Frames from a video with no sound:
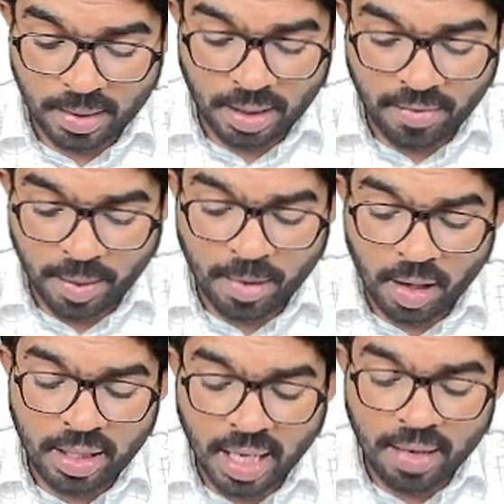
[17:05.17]
If I'm
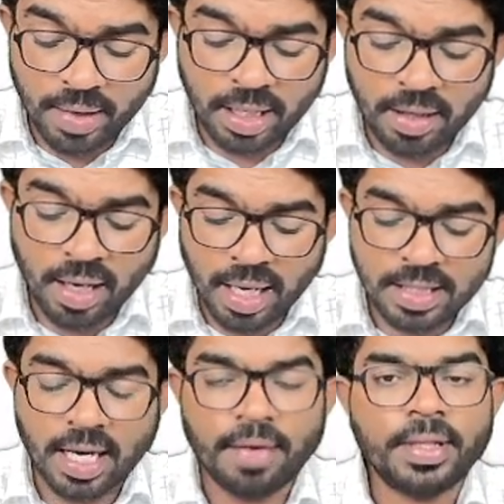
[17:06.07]
not done with endo, I'll
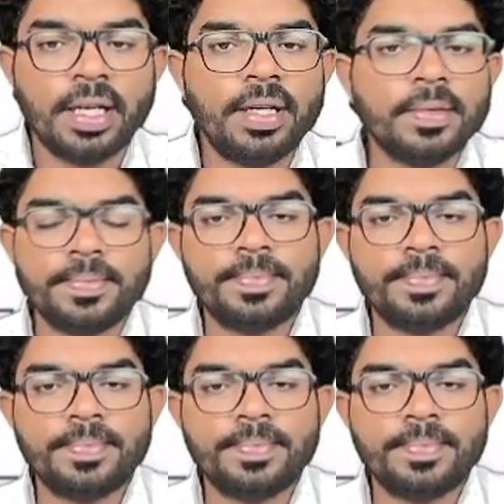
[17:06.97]
start with endo.